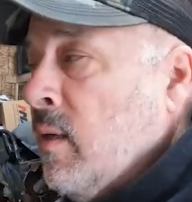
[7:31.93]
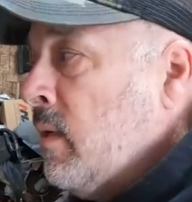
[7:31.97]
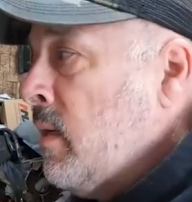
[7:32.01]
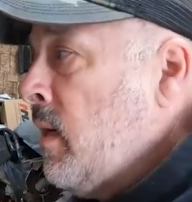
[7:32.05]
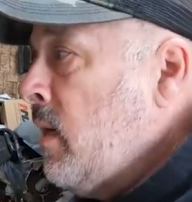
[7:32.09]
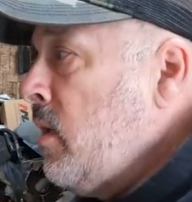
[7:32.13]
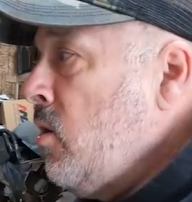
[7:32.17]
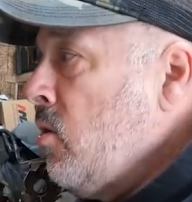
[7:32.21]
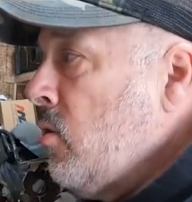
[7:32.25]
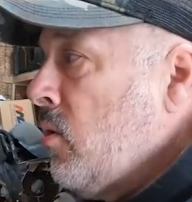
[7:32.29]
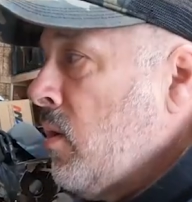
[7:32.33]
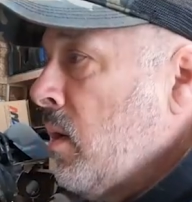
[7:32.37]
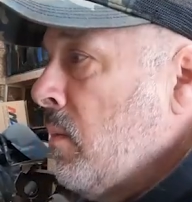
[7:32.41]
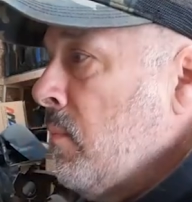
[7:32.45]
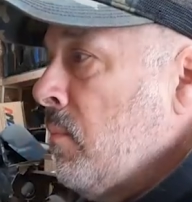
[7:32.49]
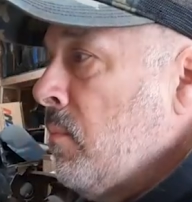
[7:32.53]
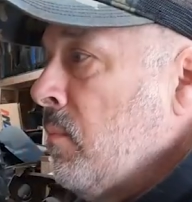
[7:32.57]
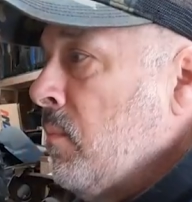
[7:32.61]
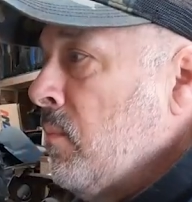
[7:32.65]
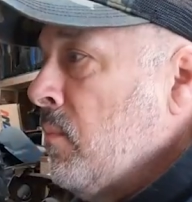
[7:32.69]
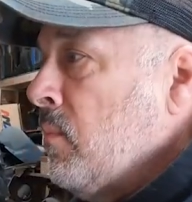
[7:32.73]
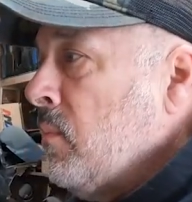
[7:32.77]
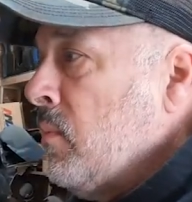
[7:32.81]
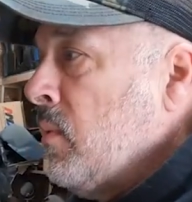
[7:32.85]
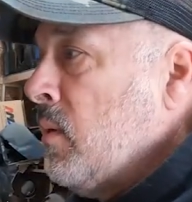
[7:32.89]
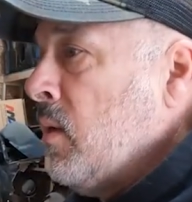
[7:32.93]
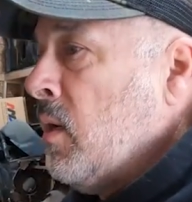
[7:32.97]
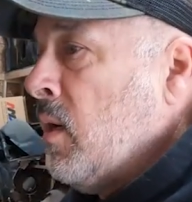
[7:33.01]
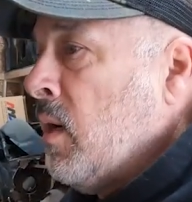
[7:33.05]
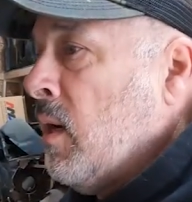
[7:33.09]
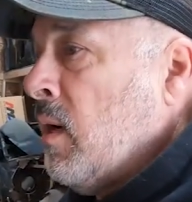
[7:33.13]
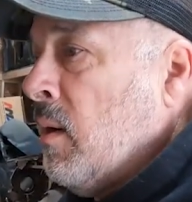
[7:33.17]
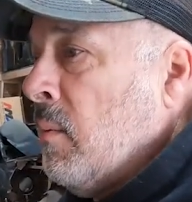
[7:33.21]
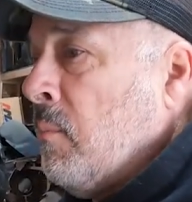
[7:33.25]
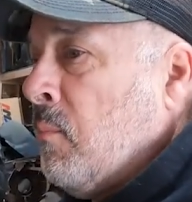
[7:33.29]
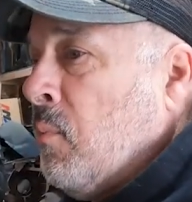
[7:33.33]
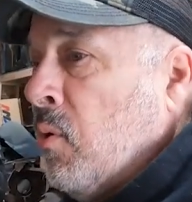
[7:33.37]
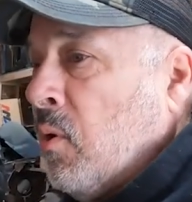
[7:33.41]
Now, you can
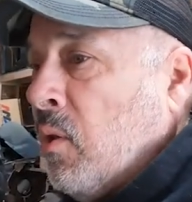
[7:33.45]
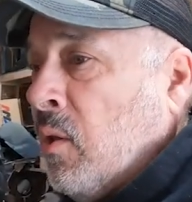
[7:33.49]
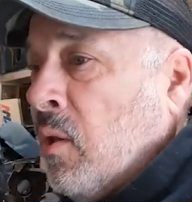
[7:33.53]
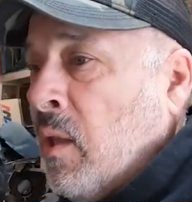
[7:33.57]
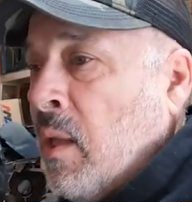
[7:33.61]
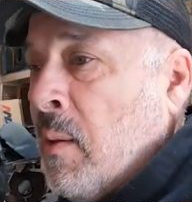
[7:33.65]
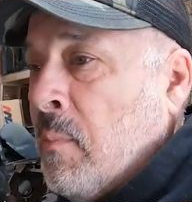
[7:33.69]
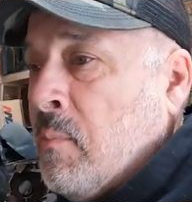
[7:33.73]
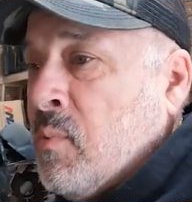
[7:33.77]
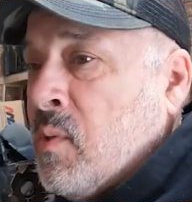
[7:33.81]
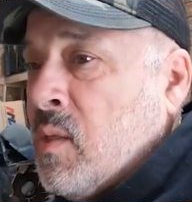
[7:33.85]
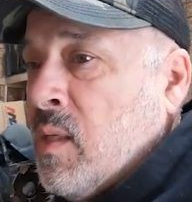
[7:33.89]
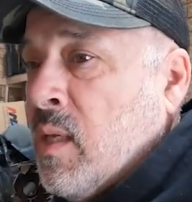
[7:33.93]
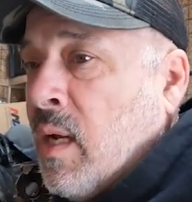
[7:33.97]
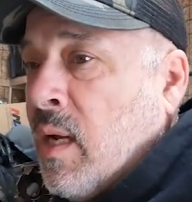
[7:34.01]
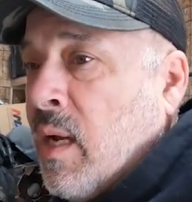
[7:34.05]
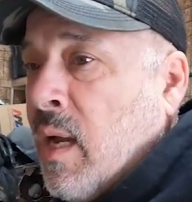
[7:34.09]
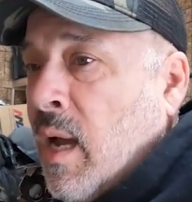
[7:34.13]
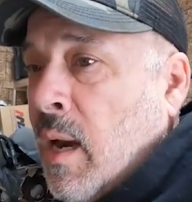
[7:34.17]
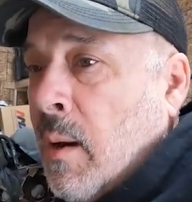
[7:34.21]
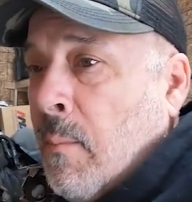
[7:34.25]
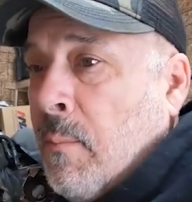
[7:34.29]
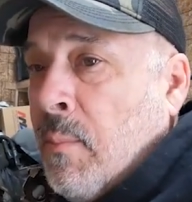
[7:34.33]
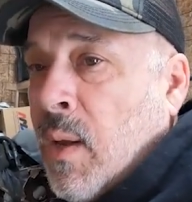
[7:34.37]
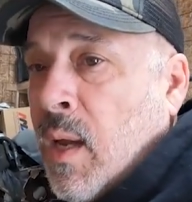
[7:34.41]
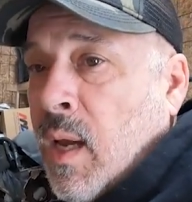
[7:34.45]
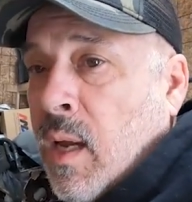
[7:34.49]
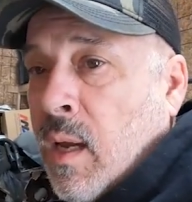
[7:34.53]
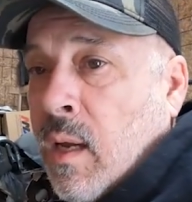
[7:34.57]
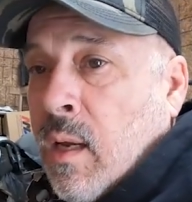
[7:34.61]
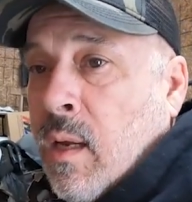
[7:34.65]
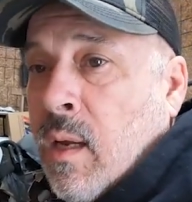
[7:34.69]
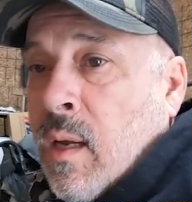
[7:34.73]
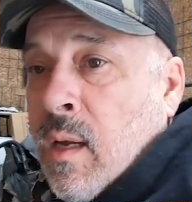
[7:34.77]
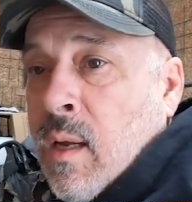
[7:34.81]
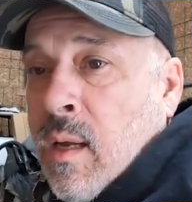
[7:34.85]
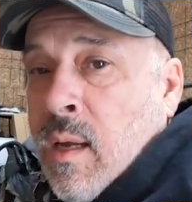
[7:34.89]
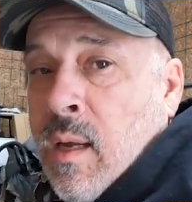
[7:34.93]
put lipstick on a
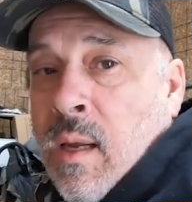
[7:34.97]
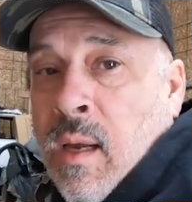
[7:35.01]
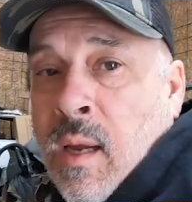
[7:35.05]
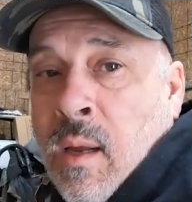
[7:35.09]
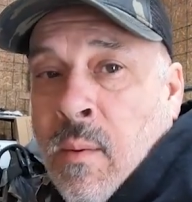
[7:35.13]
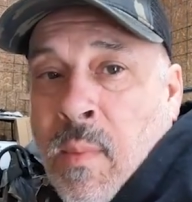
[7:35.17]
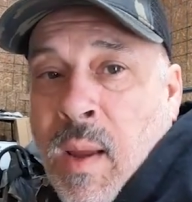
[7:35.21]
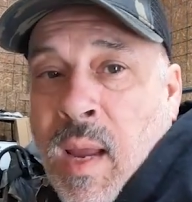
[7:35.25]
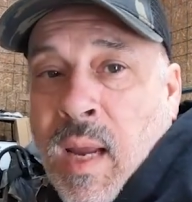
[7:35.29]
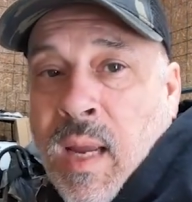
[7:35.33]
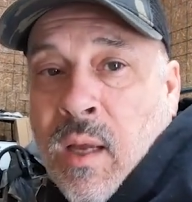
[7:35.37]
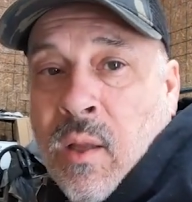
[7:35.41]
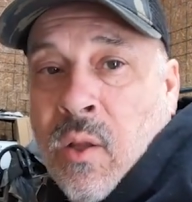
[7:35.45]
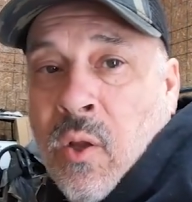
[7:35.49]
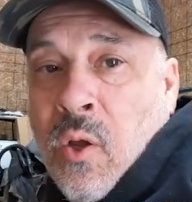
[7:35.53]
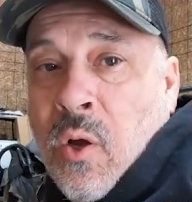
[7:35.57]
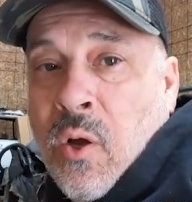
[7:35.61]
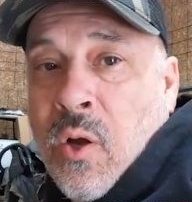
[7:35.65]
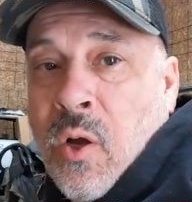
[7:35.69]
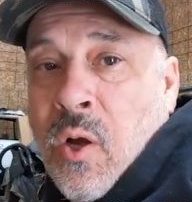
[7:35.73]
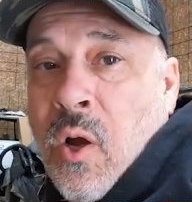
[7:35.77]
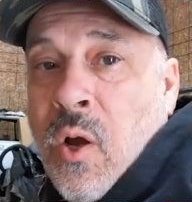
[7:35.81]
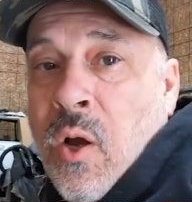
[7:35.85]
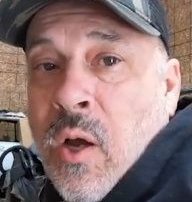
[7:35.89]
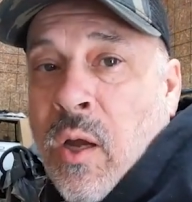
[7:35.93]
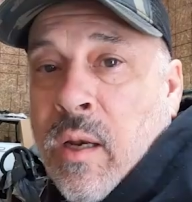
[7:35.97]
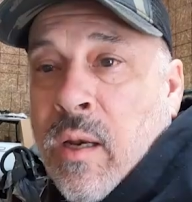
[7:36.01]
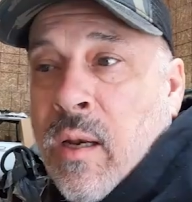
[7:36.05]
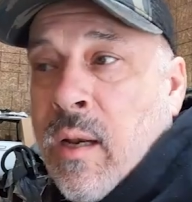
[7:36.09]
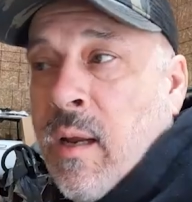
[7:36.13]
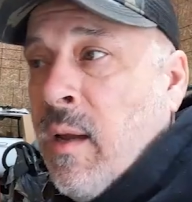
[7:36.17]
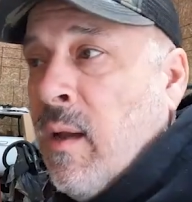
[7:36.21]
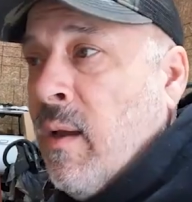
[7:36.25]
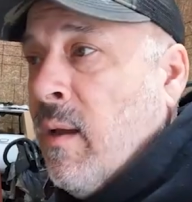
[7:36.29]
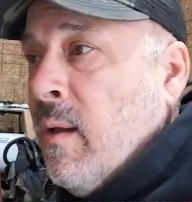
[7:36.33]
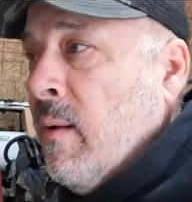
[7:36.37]
pig and make it look good